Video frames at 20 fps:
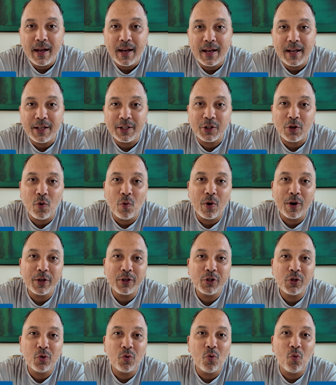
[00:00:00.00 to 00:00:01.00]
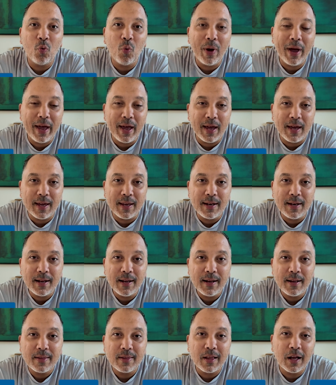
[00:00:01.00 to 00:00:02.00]
is going to
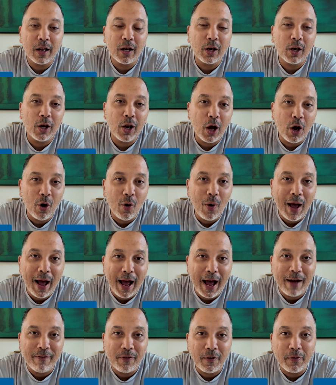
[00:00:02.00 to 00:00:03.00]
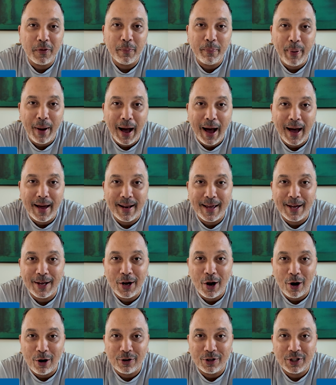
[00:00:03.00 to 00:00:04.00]
win the low half of the pot
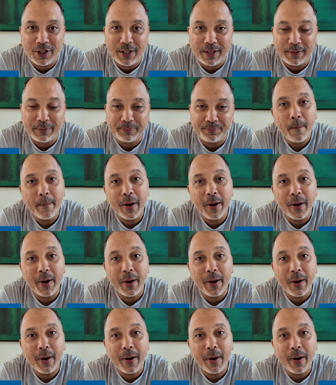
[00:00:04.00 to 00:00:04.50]
in Archie.